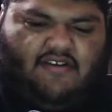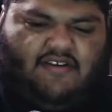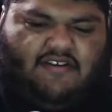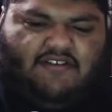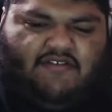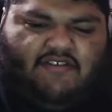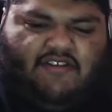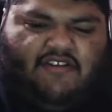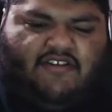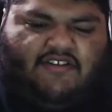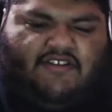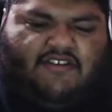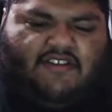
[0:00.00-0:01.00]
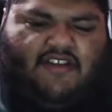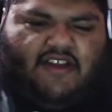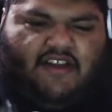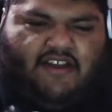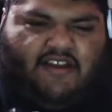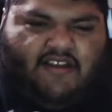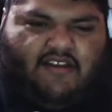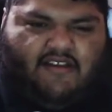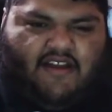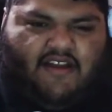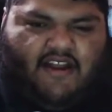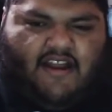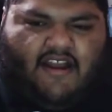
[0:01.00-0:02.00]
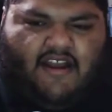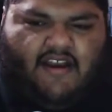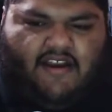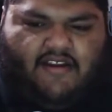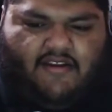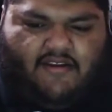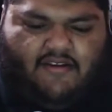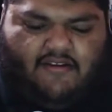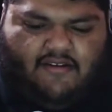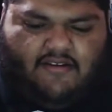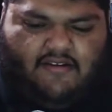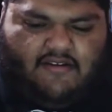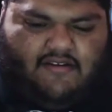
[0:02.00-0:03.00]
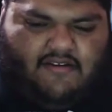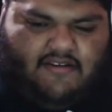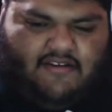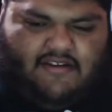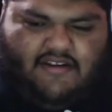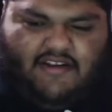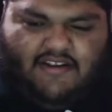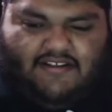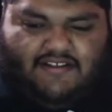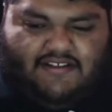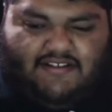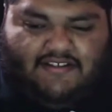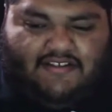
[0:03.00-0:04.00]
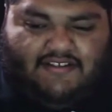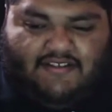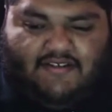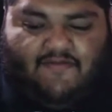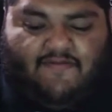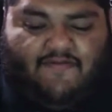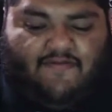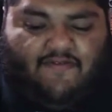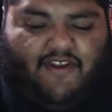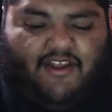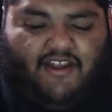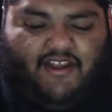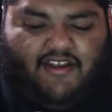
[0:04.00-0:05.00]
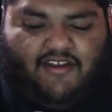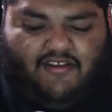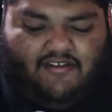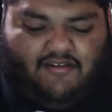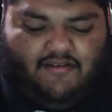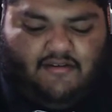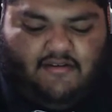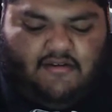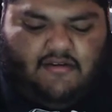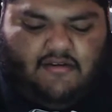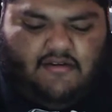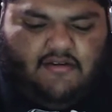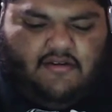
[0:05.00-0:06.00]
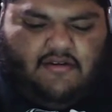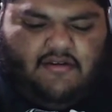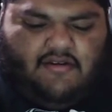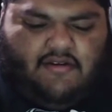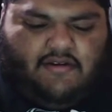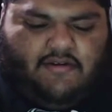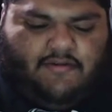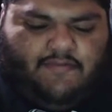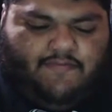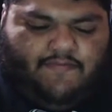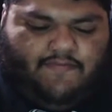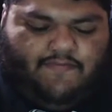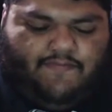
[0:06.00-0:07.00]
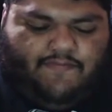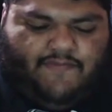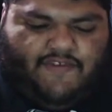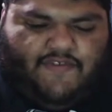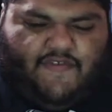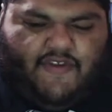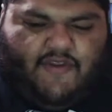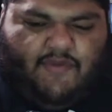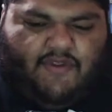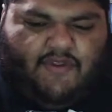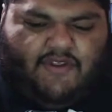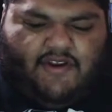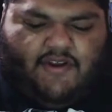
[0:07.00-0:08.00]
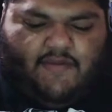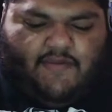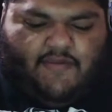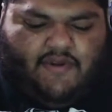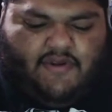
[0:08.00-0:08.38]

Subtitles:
So it looks like I got it. This is freaky. Let's see if I can pull it up.